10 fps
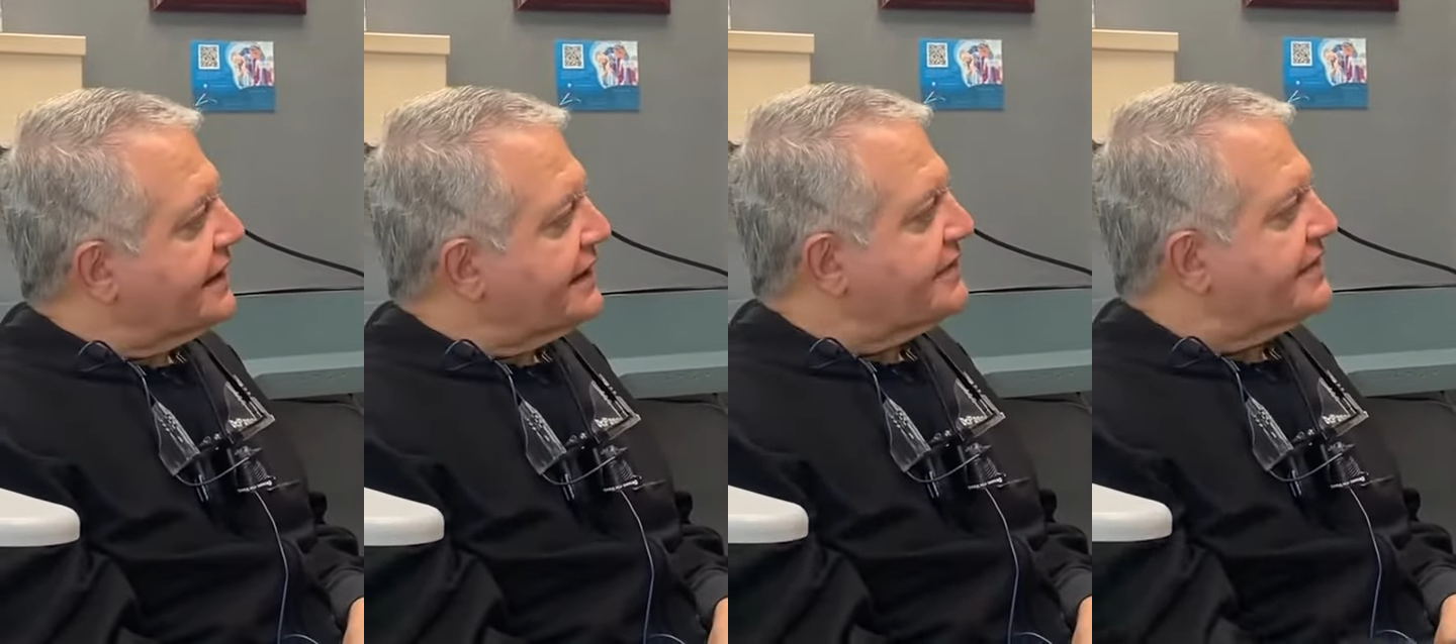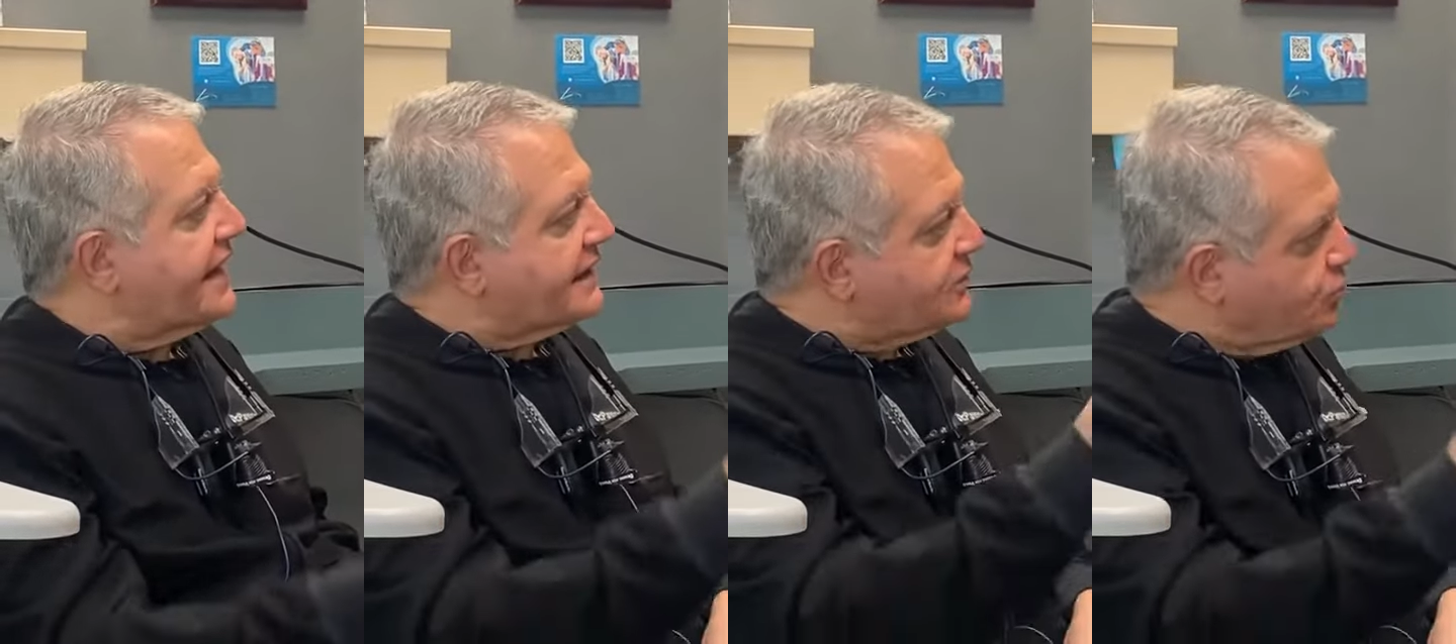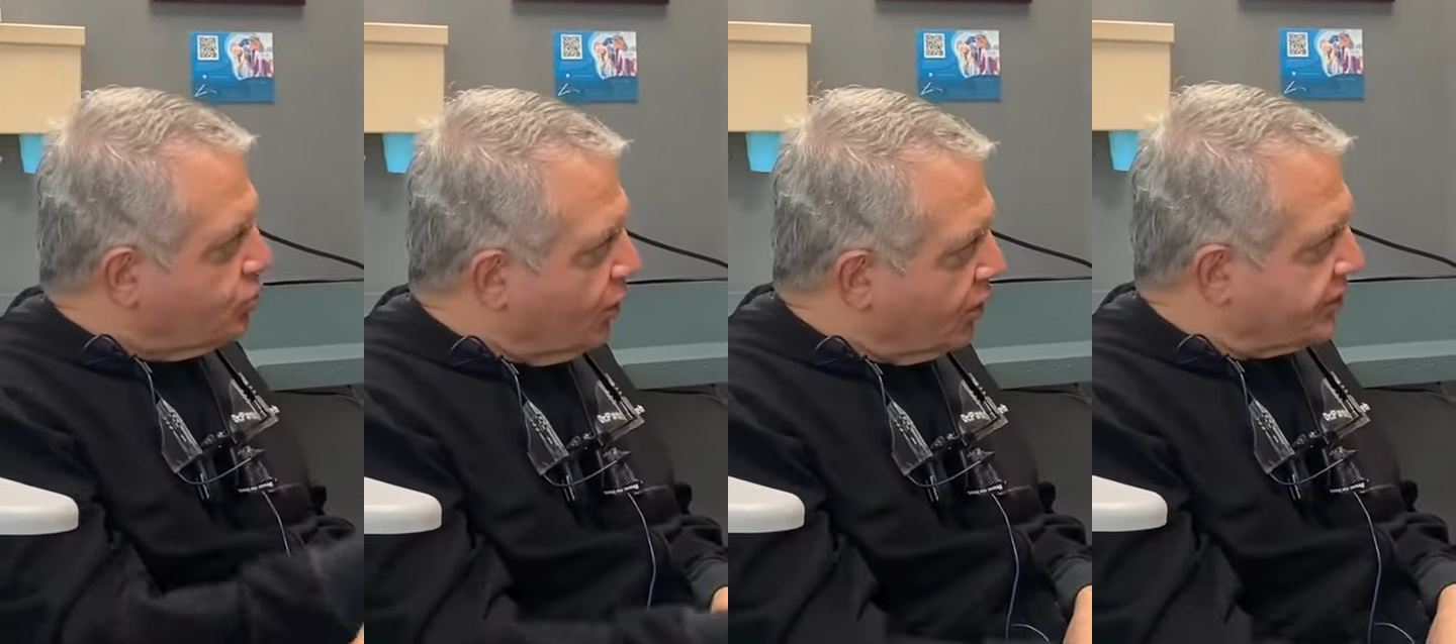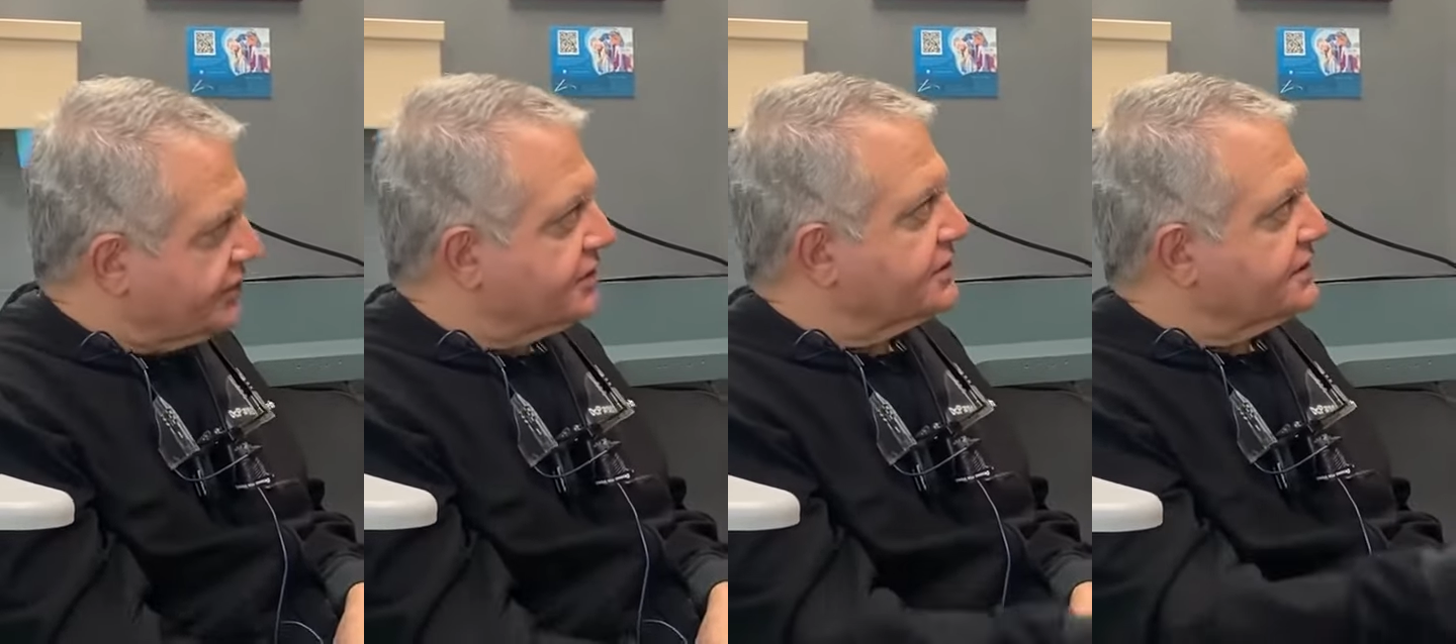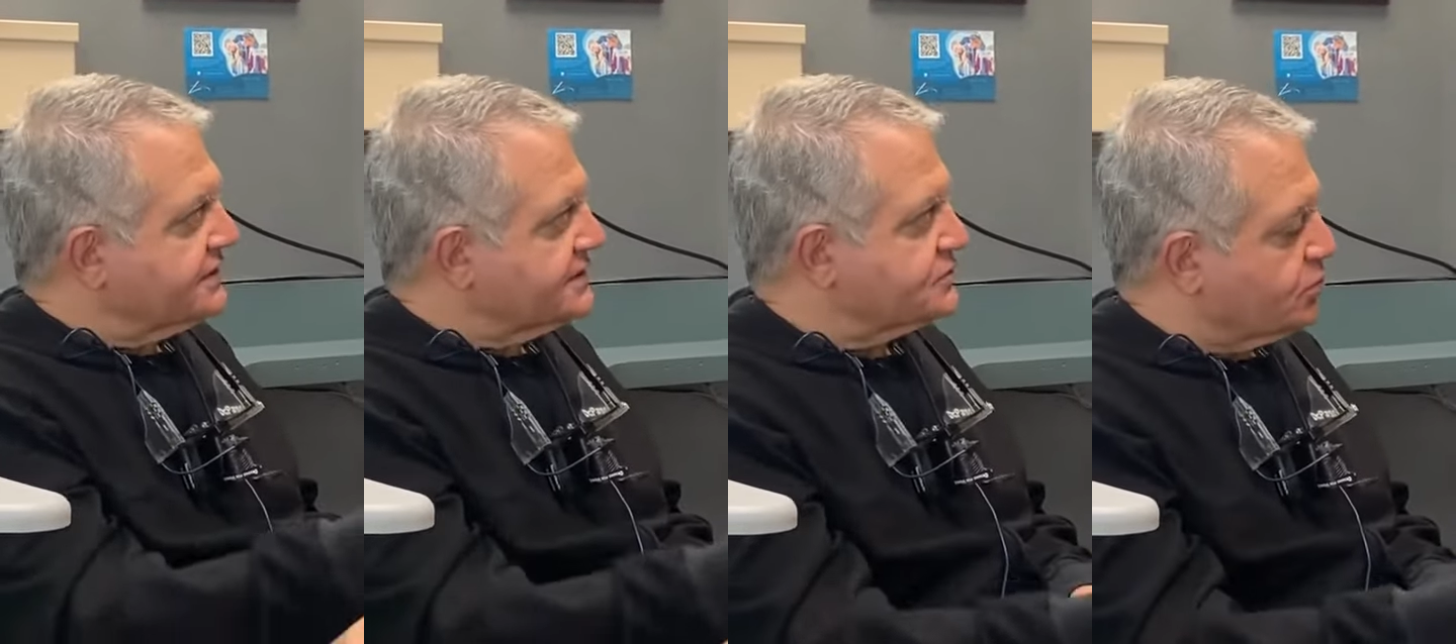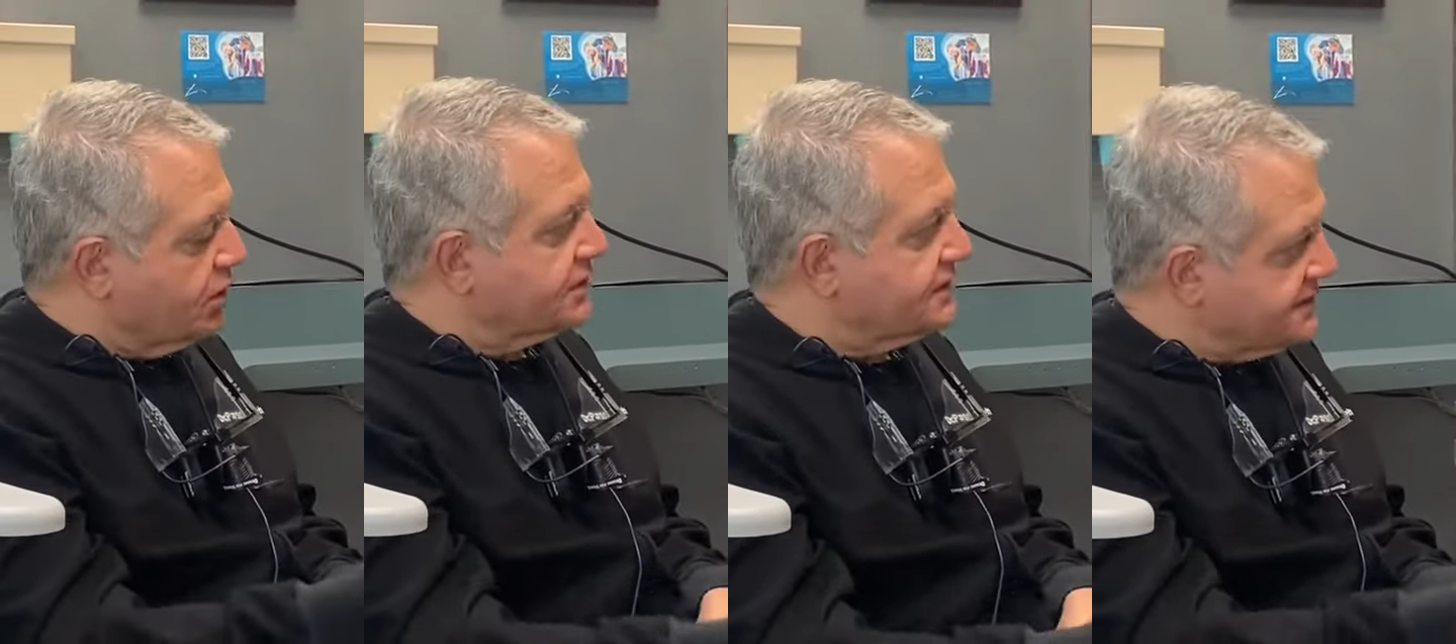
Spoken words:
and that water is what